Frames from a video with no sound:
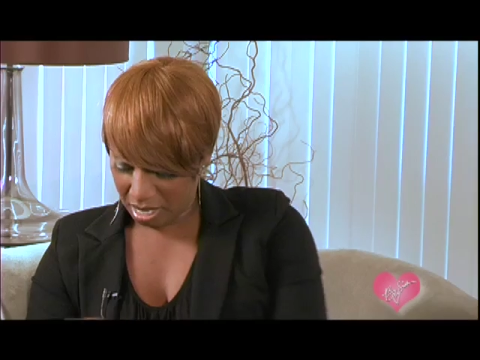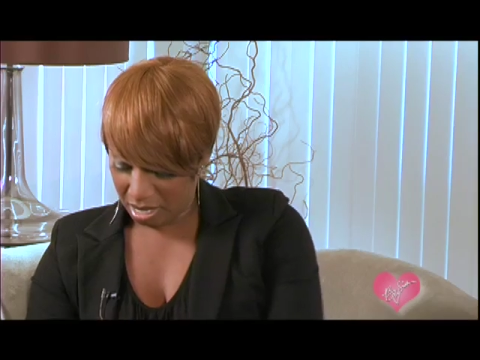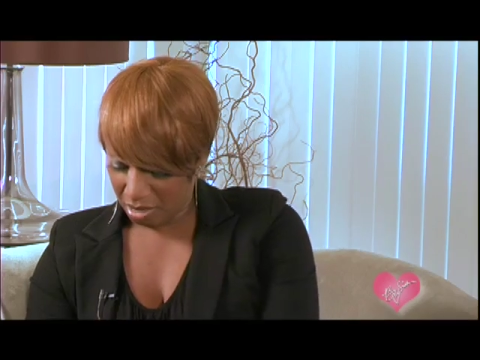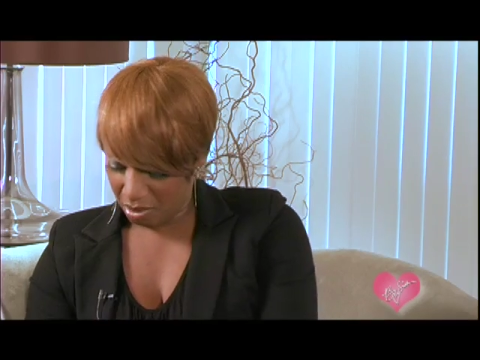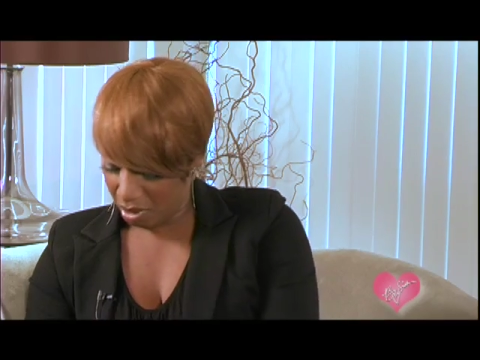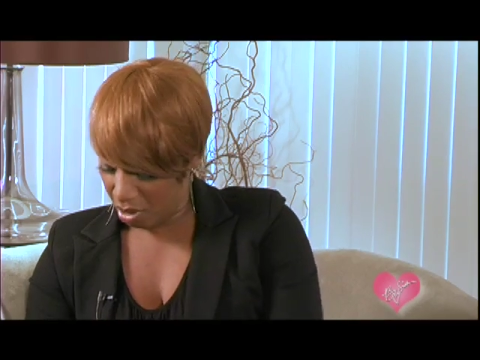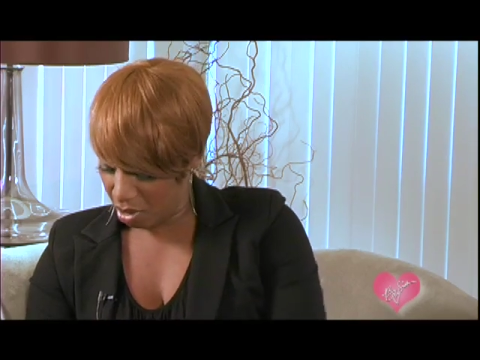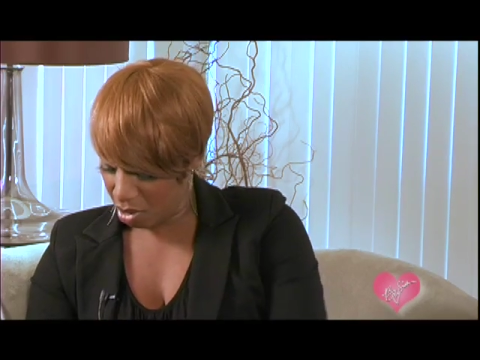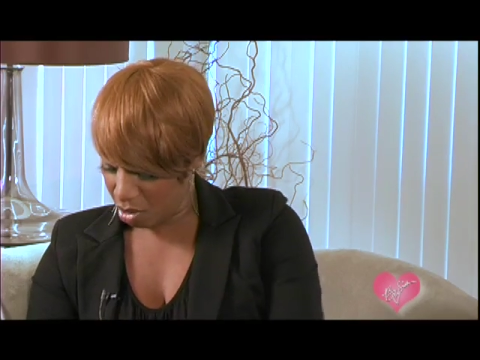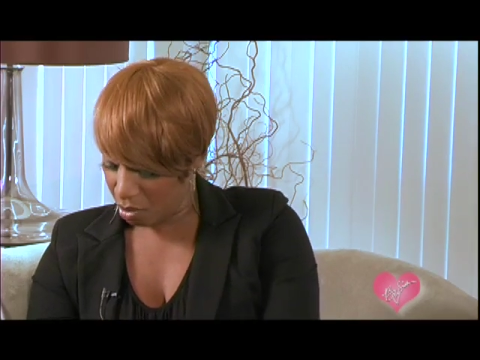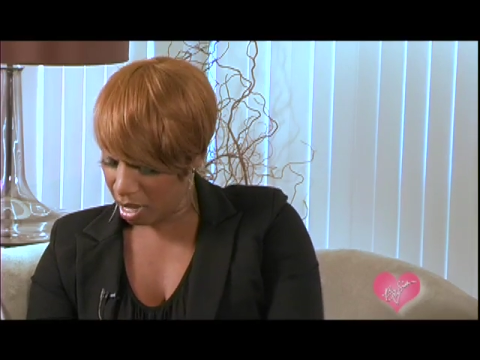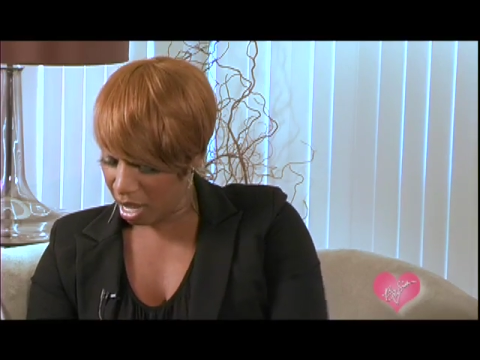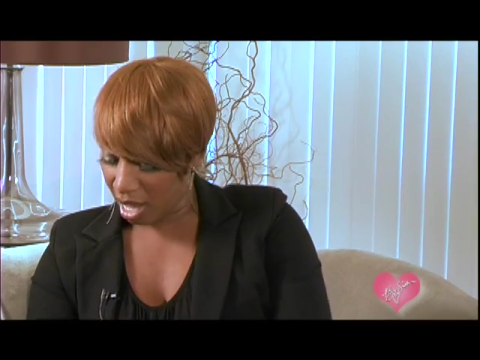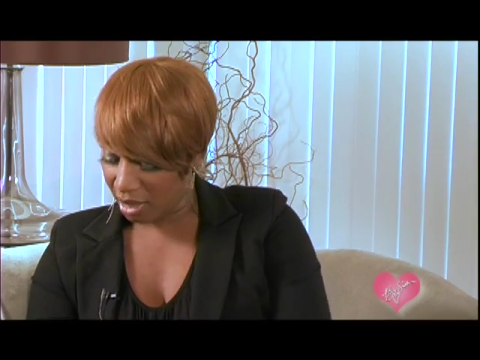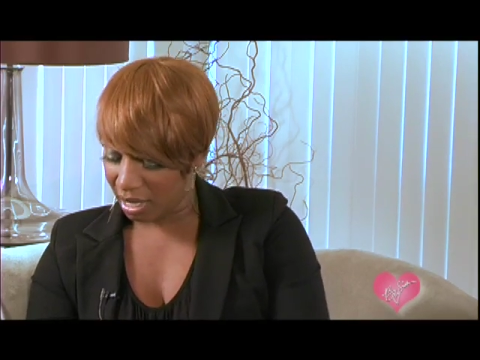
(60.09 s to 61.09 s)

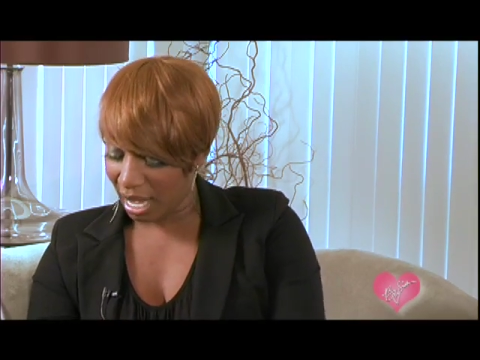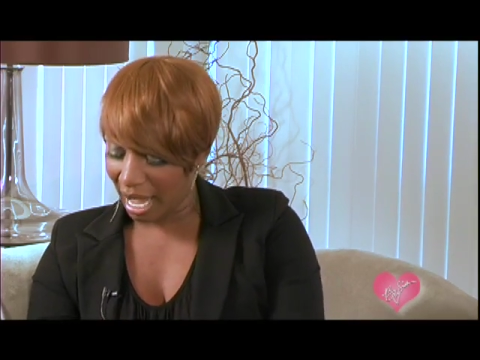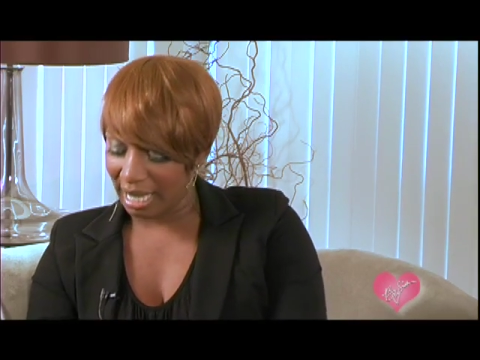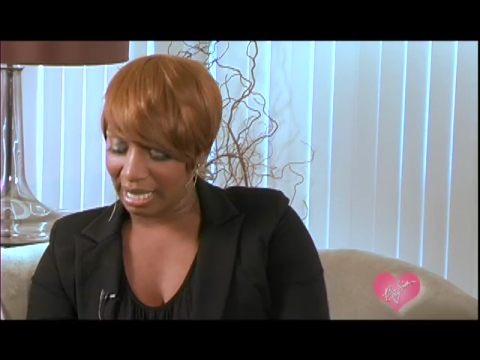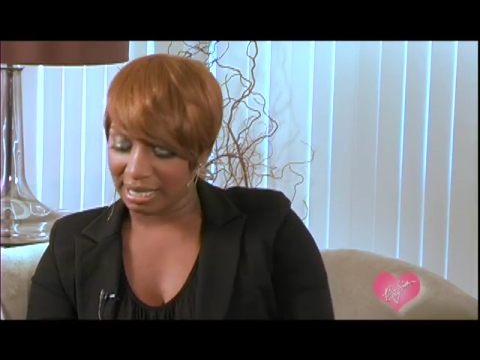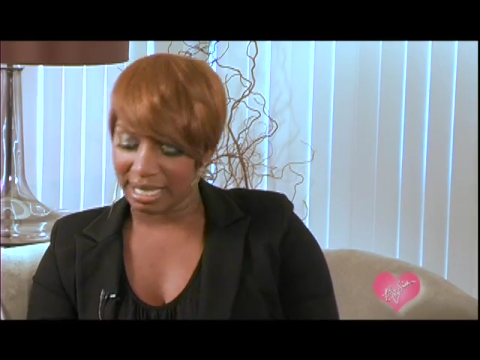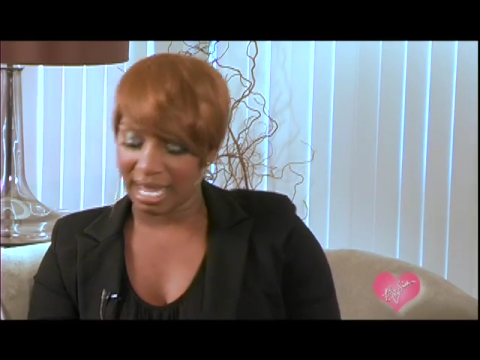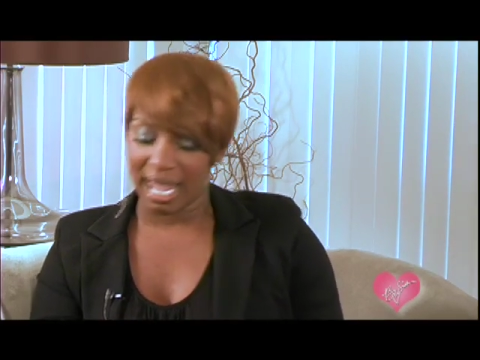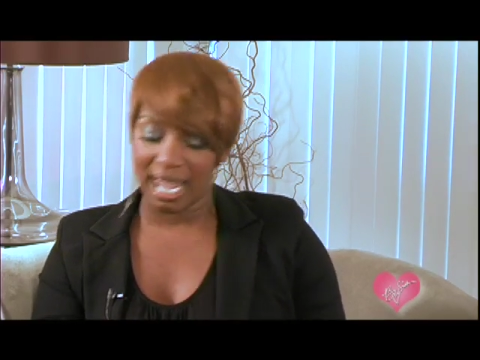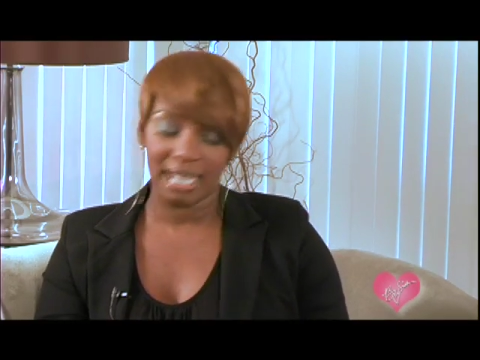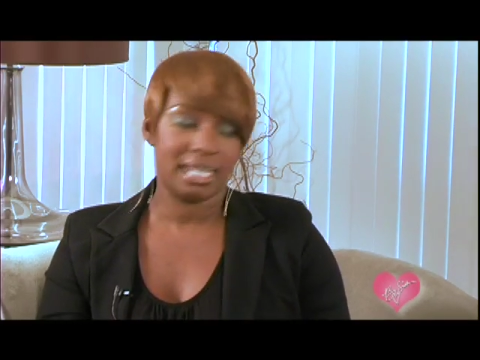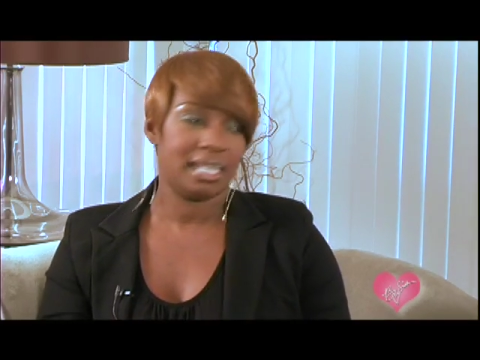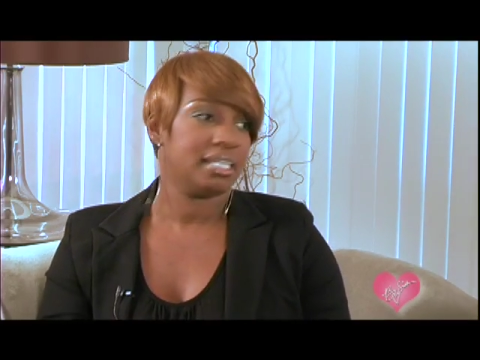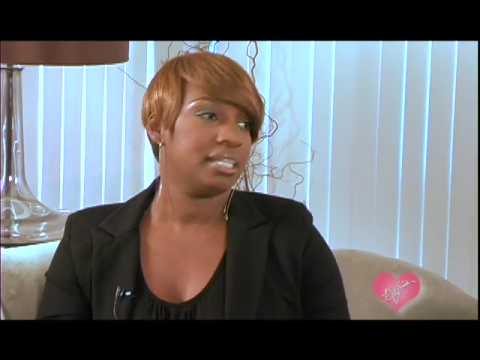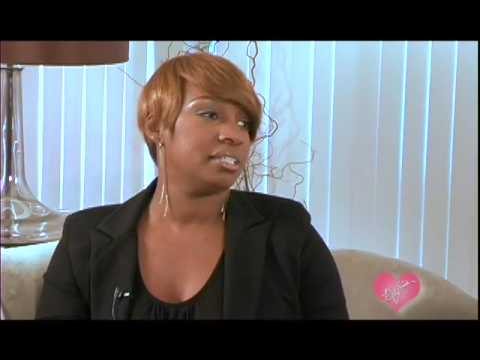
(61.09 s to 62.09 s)
What other ladies? Candy and who?